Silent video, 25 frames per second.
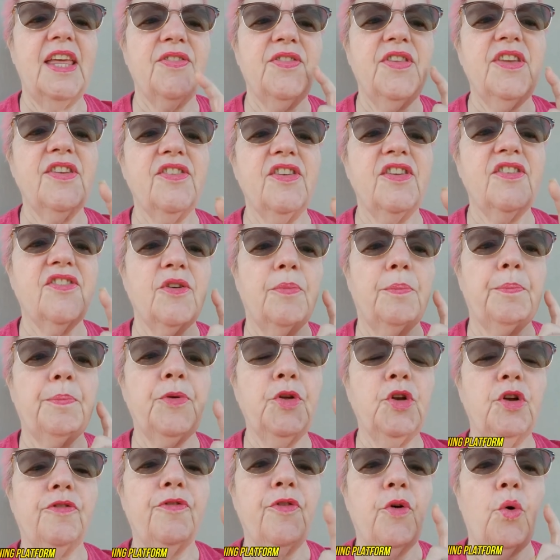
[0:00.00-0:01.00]
This is a
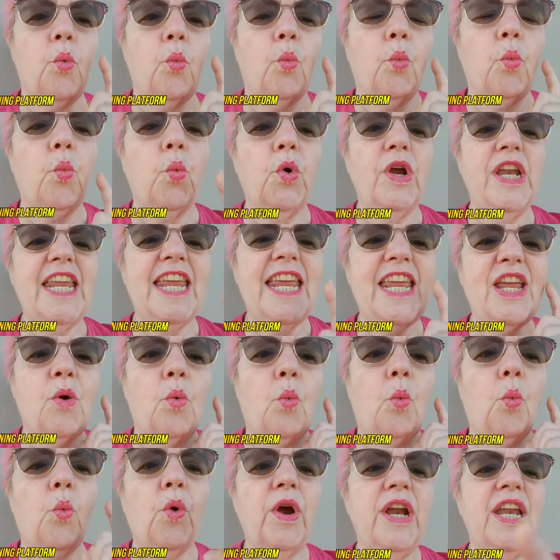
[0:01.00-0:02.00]
beautiful,
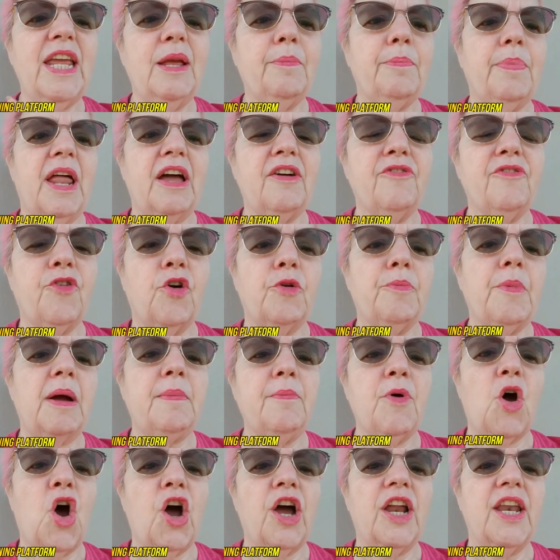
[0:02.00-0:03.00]
winning platform
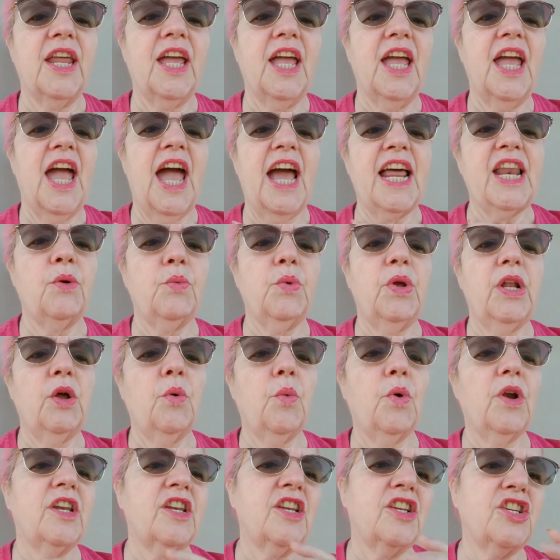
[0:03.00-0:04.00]
I'm on. And I really
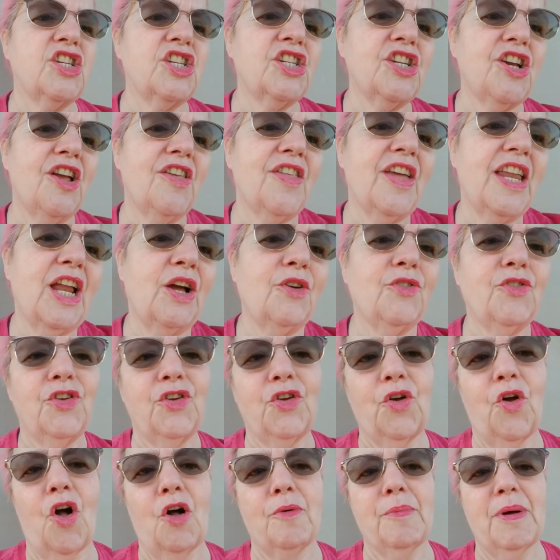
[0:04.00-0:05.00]
want to share that out to
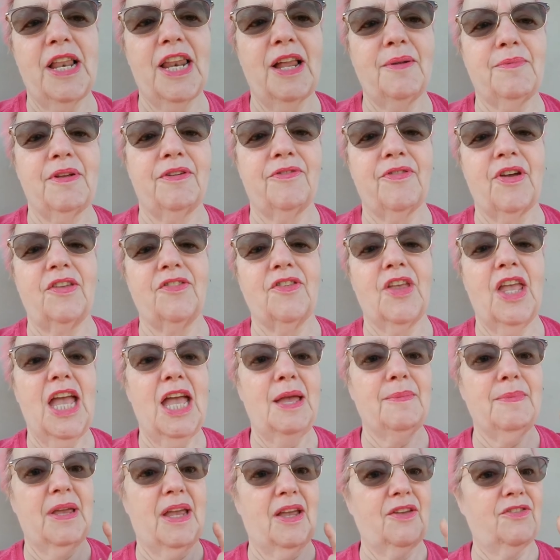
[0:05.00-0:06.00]
you all, my lovely friends,
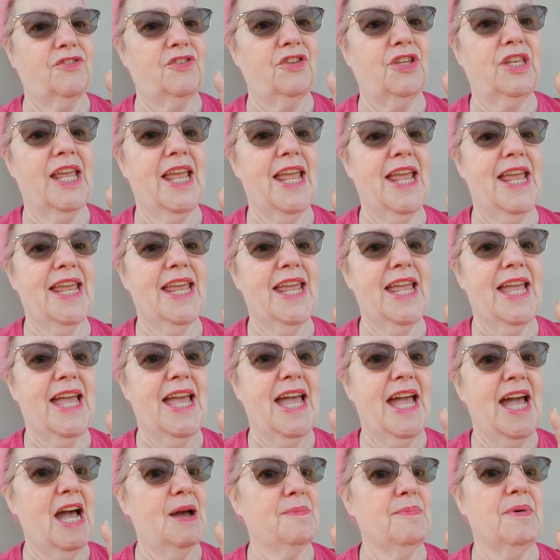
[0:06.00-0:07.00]
because today,
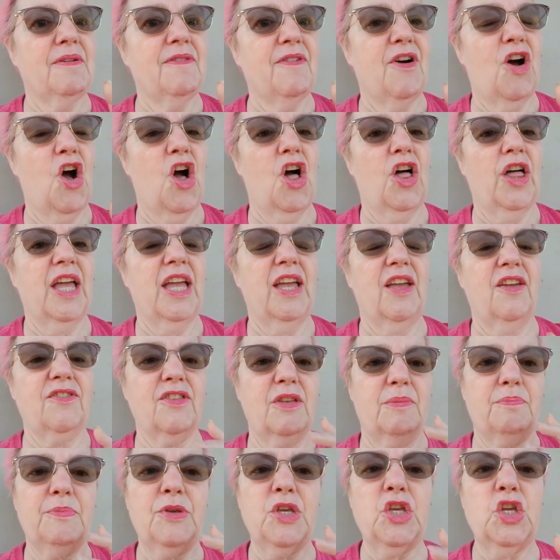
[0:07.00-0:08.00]
above all, is
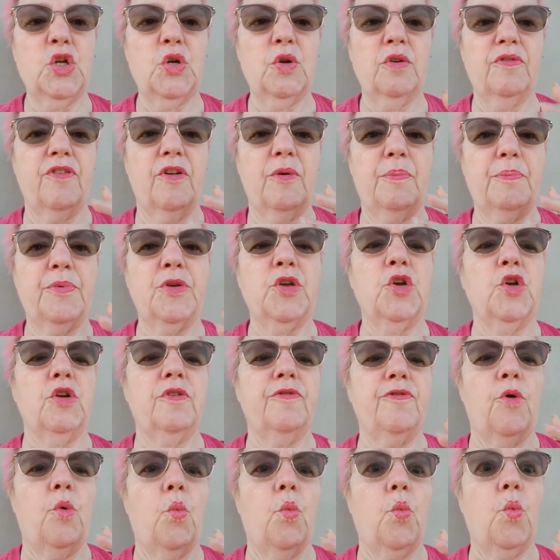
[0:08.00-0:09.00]
a beautiful,
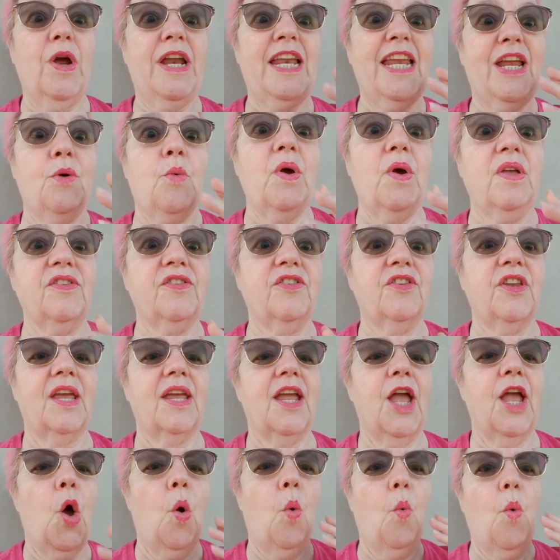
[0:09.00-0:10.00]
beautiful Winning
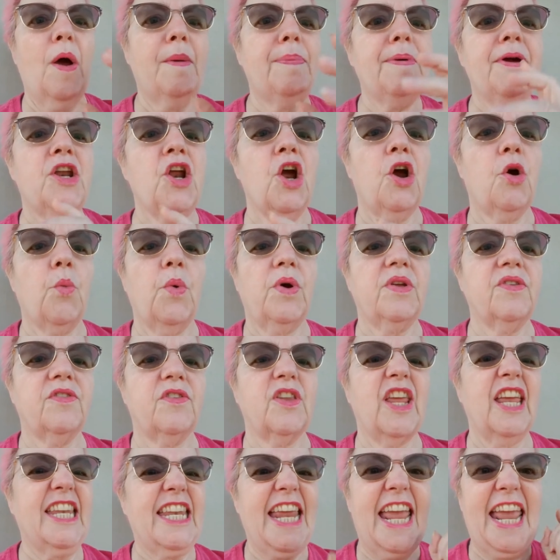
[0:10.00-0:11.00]
Wednesday, Webinar
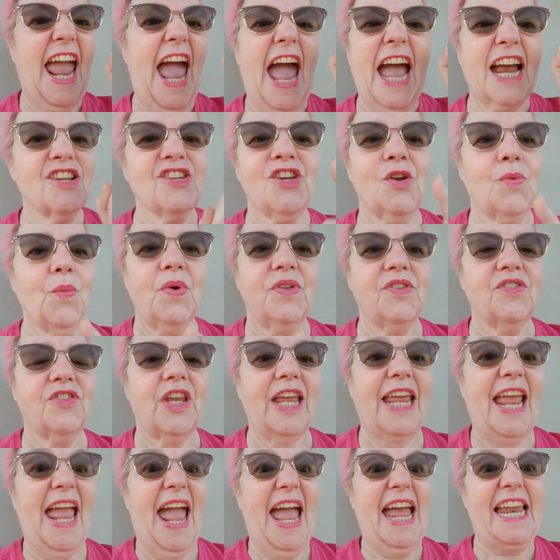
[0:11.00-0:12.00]
Wednesday, Take Action
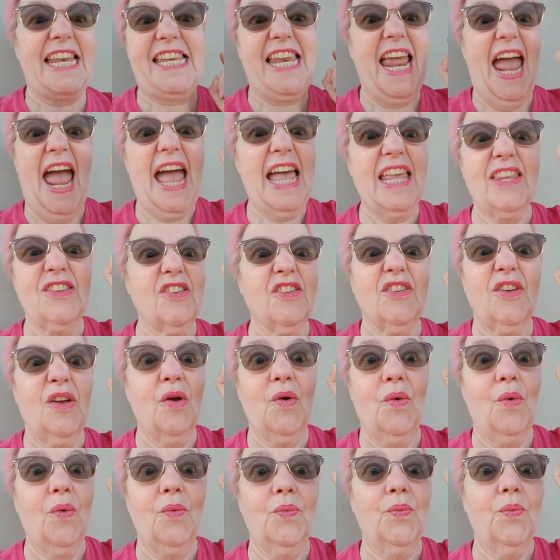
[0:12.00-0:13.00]
Wednesday, Task
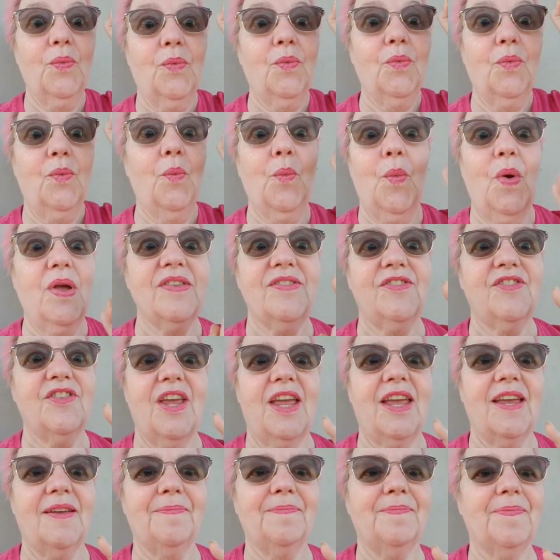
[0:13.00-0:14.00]

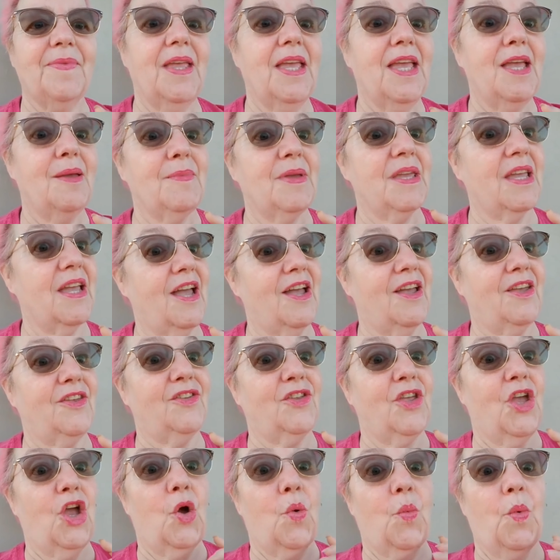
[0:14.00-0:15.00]
Wednesday.
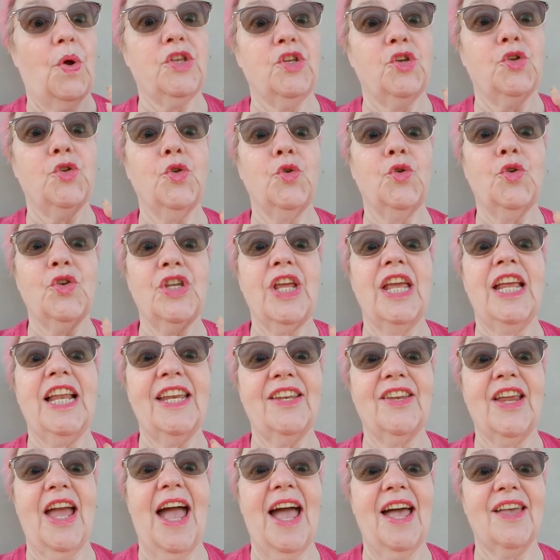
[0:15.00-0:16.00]
Because when you do your daily
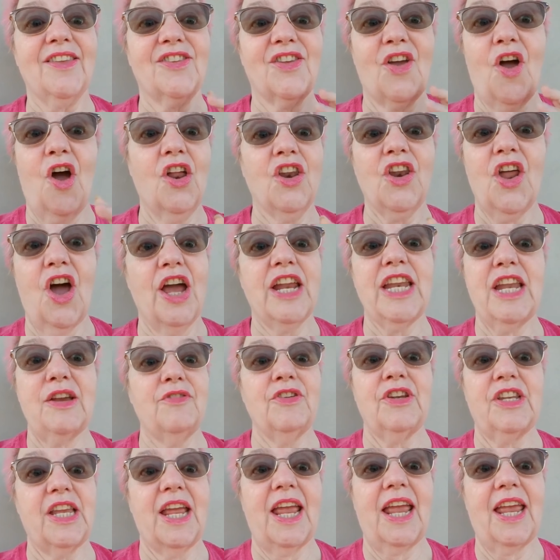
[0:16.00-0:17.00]
tasks online
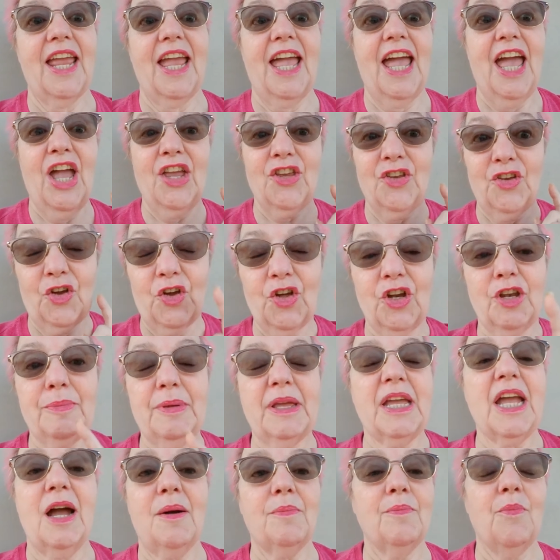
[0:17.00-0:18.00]
every day, you're going to
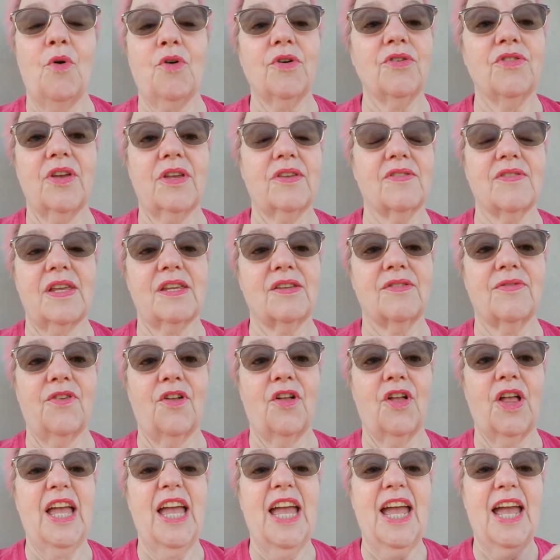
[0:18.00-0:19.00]
become more
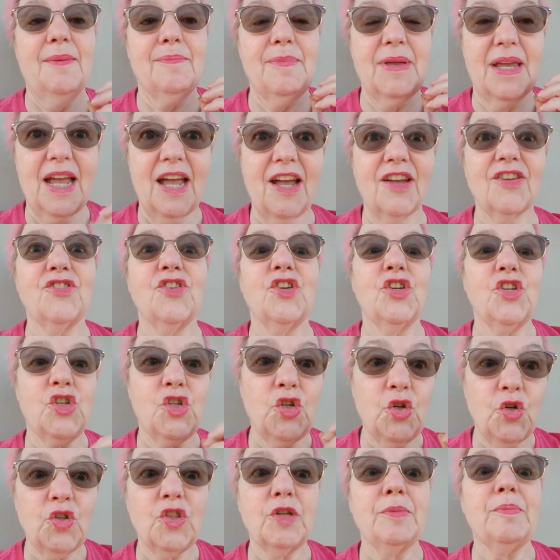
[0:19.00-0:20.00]
successful, because you
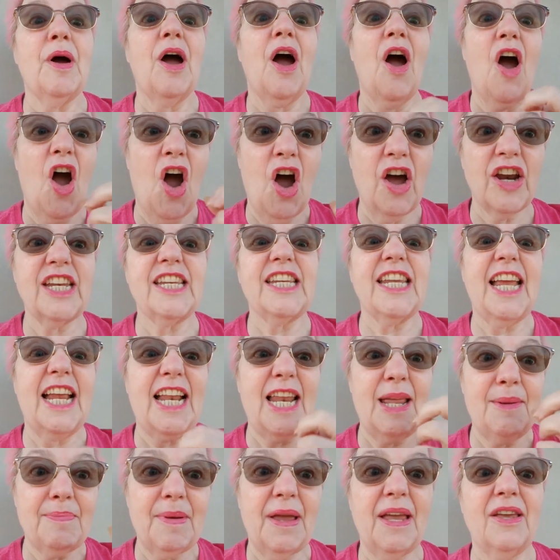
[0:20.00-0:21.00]
do them on a daily
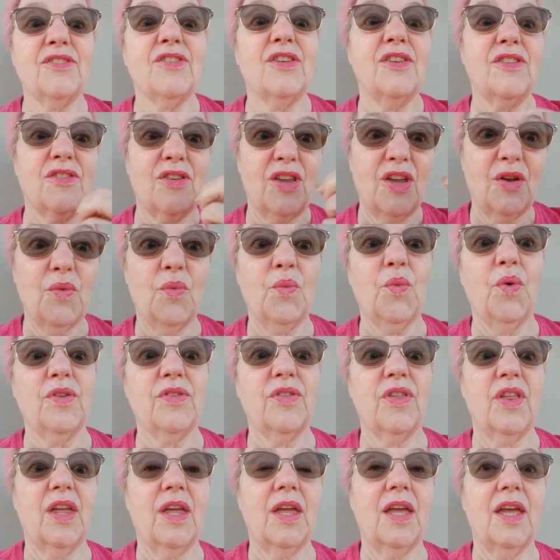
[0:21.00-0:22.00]
basis with
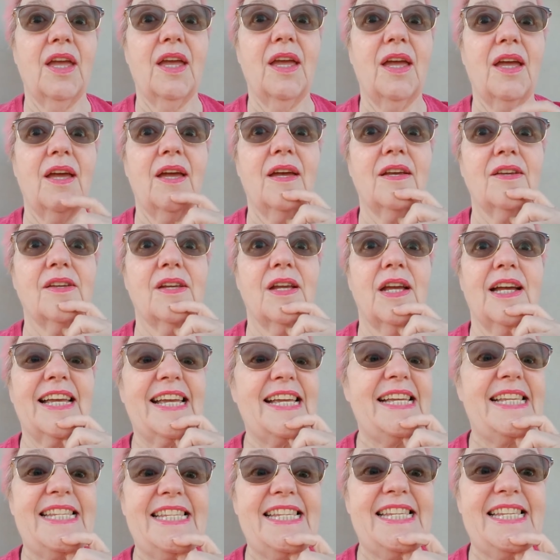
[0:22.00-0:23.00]
a
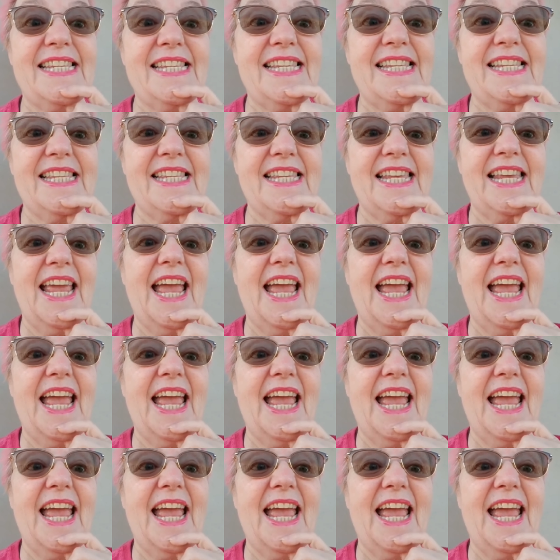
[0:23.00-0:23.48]
consistency.